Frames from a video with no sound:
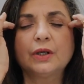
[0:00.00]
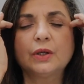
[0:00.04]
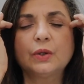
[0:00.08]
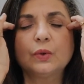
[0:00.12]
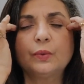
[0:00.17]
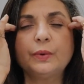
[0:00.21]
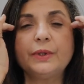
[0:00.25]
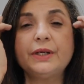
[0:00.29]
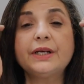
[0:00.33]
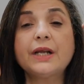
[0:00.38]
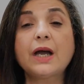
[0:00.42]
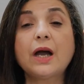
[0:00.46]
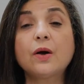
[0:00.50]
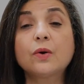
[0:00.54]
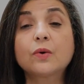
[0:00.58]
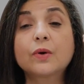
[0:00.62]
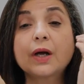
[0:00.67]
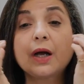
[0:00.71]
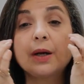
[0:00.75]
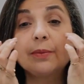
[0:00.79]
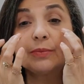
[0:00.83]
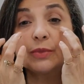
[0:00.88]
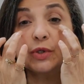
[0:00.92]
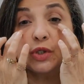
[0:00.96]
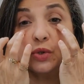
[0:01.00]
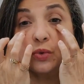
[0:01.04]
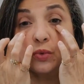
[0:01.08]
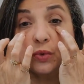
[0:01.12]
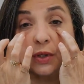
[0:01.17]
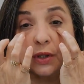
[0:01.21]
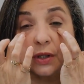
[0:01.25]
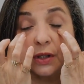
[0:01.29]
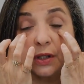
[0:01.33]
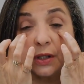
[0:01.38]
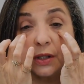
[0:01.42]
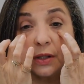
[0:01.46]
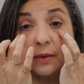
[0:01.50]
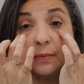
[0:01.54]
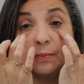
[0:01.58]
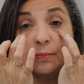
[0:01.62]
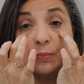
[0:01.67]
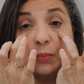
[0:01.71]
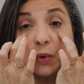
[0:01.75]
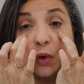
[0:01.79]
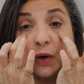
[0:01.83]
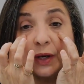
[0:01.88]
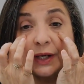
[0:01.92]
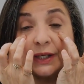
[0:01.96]
We now come to the
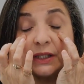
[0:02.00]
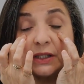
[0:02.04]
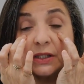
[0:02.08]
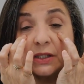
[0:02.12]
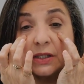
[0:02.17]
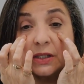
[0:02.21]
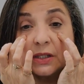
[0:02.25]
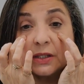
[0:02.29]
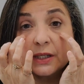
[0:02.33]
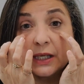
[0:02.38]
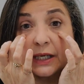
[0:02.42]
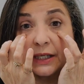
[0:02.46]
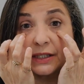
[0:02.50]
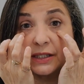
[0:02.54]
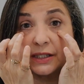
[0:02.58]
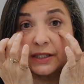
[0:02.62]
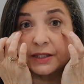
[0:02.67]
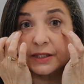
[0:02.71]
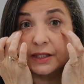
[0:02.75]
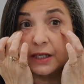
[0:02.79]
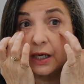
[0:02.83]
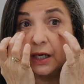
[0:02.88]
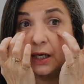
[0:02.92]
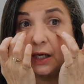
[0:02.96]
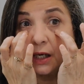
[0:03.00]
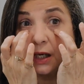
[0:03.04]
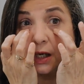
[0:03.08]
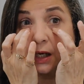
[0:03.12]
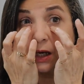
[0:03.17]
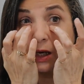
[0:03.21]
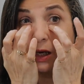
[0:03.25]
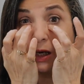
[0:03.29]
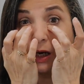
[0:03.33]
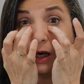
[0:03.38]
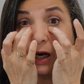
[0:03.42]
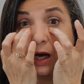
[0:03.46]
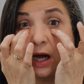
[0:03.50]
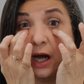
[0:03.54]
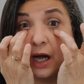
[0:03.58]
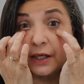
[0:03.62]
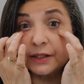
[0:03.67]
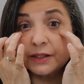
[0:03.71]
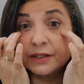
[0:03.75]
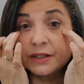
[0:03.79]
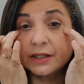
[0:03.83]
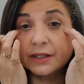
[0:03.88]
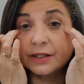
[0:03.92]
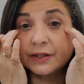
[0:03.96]
point that is
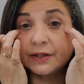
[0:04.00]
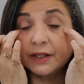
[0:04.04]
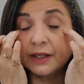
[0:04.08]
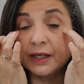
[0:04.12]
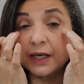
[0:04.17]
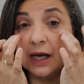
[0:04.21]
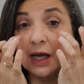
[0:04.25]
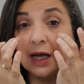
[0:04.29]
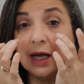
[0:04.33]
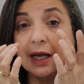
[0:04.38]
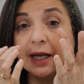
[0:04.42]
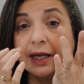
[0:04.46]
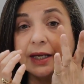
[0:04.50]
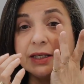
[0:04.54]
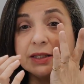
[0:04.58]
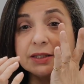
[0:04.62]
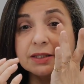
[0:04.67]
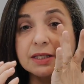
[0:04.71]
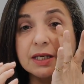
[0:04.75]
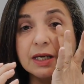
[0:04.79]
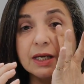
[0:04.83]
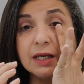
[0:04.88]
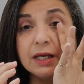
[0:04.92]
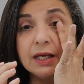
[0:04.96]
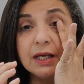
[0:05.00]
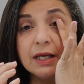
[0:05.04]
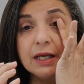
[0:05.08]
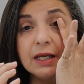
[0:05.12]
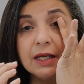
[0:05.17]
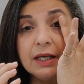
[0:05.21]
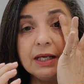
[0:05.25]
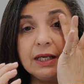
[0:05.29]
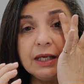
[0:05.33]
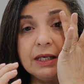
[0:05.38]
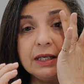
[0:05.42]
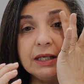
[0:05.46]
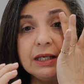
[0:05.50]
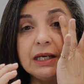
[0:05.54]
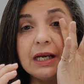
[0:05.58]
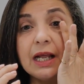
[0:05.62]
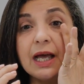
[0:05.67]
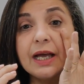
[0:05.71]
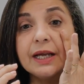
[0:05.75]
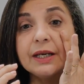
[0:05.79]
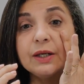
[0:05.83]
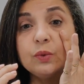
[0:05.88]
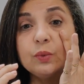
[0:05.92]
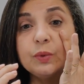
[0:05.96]
under the eyes in
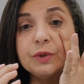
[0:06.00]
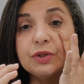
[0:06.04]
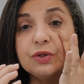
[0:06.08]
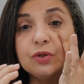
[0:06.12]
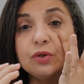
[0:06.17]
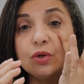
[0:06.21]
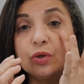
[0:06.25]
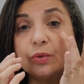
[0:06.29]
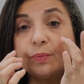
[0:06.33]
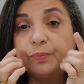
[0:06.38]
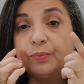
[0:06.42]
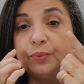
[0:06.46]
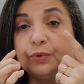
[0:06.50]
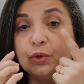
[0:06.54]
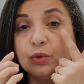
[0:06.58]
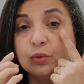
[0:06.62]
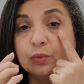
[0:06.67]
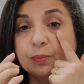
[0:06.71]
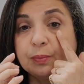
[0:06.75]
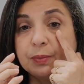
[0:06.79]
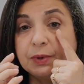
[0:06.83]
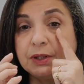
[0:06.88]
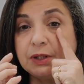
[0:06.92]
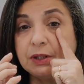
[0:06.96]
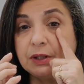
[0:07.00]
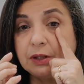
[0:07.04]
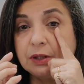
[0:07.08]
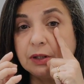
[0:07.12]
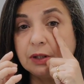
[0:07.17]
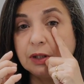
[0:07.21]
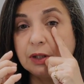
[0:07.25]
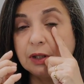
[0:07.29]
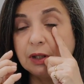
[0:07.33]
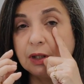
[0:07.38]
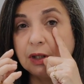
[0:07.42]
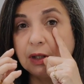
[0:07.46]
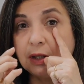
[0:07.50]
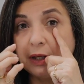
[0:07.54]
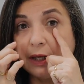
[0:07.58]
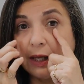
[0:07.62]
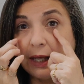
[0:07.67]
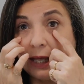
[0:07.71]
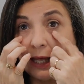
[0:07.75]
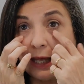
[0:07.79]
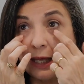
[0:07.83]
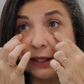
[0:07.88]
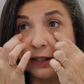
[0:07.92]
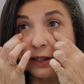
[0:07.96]
line with your pupil
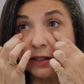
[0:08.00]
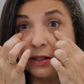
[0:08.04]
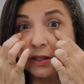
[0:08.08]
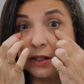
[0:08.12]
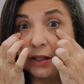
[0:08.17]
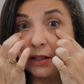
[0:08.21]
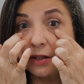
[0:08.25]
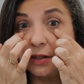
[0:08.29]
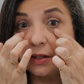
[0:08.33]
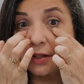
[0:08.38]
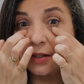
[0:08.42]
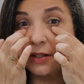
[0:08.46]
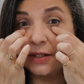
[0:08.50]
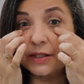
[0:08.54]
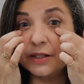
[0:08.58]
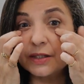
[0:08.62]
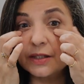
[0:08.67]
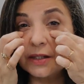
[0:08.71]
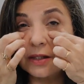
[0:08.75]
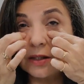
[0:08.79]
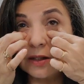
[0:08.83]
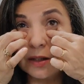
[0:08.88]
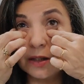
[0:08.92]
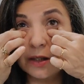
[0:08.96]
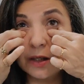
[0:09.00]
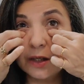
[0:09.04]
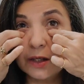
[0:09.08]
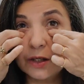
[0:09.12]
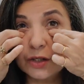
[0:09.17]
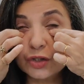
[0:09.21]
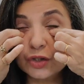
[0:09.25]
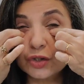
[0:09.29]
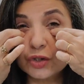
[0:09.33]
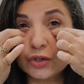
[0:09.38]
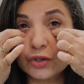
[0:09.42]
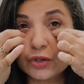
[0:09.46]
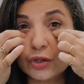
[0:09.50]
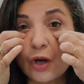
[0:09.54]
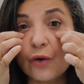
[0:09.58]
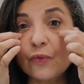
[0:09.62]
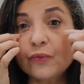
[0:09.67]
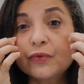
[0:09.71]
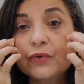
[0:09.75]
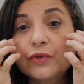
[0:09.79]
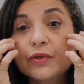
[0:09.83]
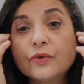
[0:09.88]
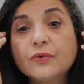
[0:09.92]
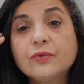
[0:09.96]
and this
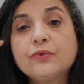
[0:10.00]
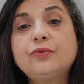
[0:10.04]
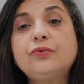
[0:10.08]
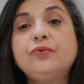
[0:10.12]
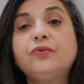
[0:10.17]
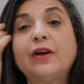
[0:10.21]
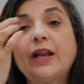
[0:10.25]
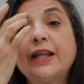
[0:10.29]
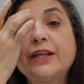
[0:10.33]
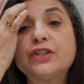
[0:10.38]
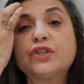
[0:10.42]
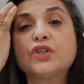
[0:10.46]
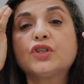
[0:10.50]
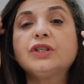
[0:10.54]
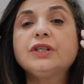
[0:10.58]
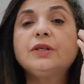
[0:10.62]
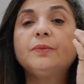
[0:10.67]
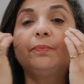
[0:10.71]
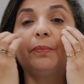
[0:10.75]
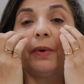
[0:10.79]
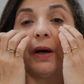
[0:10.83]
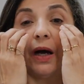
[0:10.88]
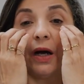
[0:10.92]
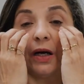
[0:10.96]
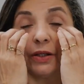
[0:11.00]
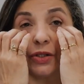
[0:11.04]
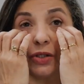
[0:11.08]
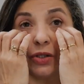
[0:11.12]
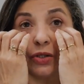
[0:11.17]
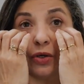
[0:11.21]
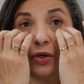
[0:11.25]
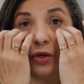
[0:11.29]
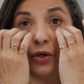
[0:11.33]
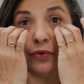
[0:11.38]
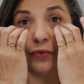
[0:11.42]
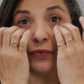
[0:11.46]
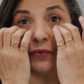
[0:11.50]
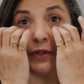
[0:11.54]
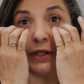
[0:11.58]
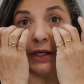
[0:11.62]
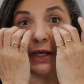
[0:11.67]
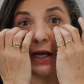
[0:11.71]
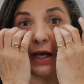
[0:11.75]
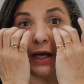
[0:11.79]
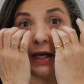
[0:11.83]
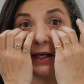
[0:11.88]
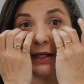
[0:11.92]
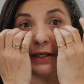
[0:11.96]
soft fleshy part of the
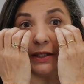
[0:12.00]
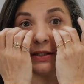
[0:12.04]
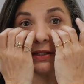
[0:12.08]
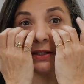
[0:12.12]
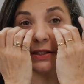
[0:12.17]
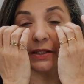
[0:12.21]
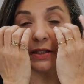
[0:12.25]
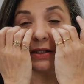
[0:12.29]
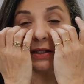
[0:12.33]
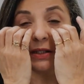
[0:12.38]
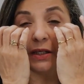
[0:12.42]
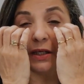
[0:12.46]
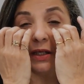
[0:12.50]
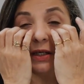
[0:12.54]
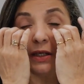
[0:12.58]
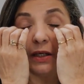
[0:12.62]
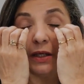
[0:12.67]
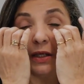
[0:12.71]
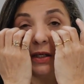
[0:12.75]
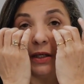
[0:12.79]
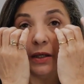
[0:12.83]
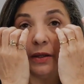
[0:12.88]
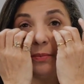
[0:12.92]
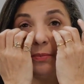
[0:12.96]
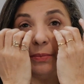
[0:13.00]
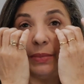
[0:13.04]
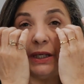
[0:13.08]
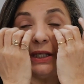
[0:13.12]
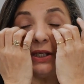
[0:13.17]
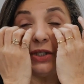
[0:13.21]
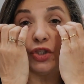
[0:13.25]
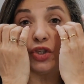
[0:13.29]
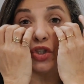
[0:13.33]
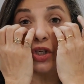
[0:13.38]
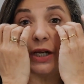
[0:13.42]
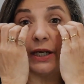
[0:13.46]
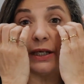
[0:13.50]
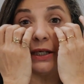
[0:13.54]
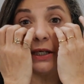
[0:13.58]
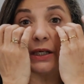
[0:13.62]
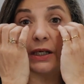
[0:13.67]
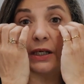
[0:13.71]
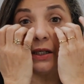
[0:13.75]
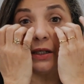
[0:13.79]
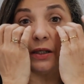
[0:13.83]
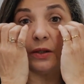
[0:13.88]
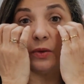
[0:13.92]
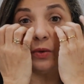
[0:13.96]
eyes. Be
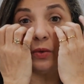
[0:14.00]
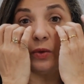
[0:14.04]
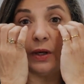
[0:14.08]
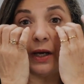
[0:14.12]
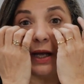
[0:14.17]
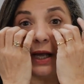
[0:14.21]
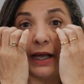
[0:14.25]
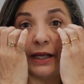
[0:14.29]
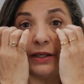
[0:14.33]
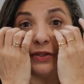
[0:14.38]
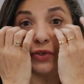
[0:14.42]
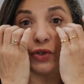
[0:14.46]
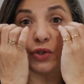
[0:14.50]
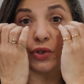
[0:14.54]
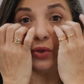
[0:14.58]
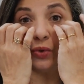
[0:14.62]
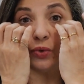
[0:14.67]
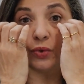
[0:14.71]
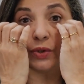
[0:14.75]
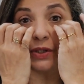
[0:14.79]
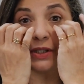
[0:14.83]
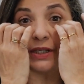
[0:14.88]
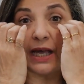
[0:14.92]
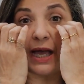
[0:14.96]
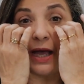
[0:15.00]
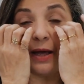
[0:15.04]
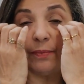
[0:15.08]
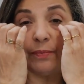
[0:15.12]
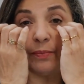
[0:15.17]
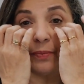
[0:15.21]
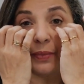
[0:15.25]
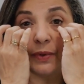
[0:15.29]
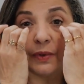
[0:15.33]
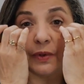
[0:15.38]
gentle as you tap